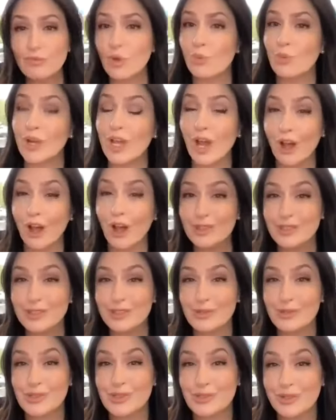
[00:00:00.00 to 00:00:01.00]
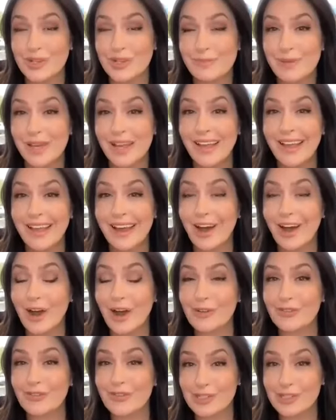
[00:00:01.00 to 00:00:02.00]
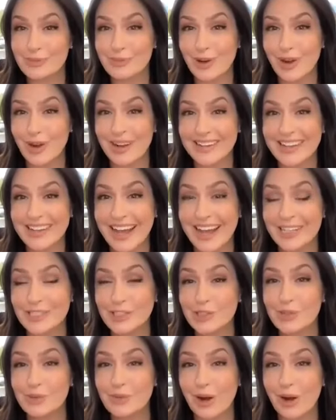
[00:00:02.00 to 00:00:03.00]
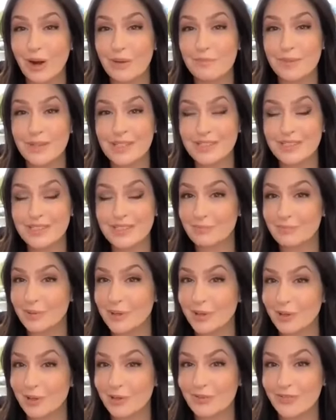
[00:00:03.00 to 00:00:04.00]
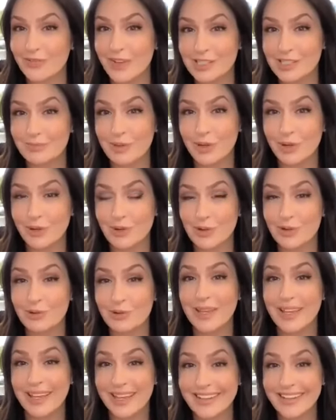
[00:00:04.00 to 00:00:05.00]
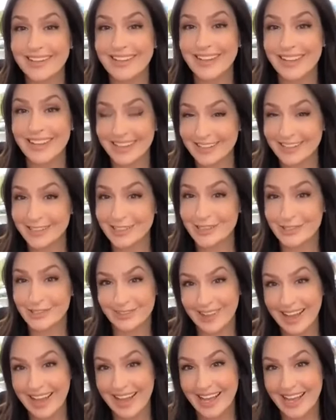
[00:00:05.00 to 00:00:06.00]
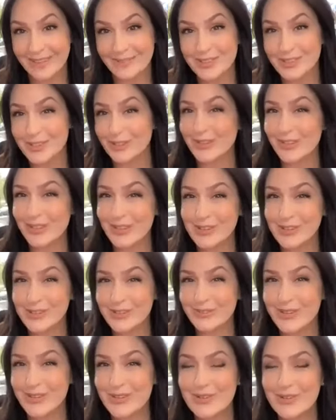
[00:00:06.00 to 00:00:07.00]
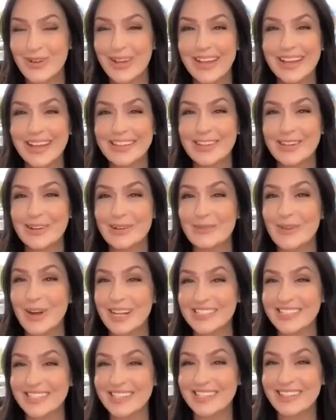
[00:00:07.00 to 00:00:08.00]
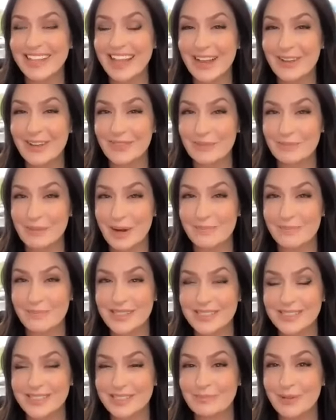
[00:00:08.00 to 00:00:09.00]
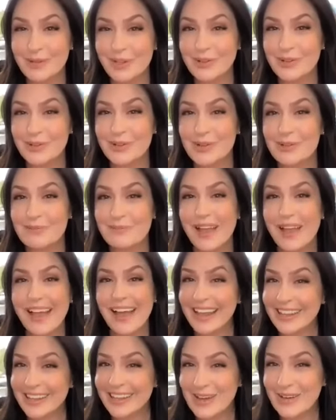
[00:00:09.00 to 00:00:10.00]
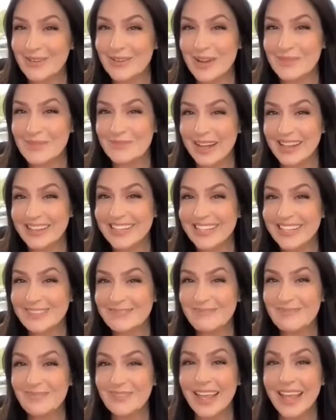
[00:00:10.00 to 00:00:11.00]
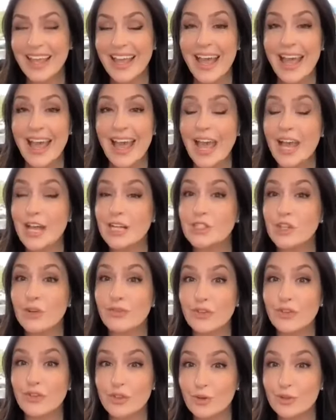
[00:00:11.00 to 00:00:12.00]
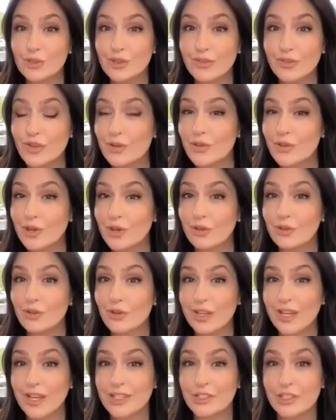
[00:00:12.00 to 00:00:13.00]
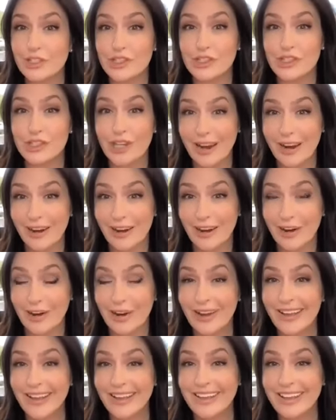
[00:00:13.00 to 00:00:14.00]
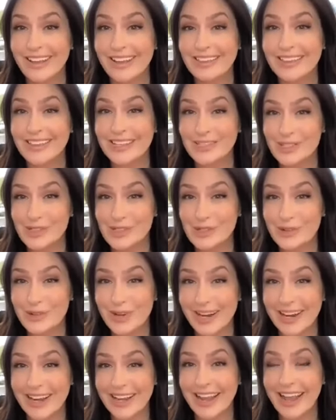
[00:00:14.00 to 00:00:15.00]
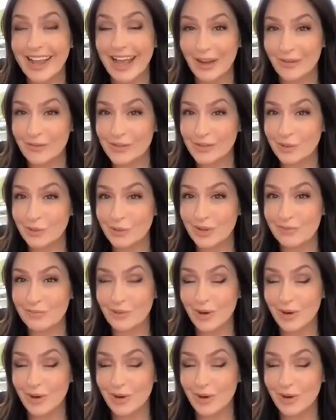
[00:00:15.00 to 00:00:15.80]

We also stream our first broadcast to our Business Builder Facebook group in English Live. So for those of you that are watching live from our Business Builder group, hello and welcome. And for those of you that are looking to share this training after we've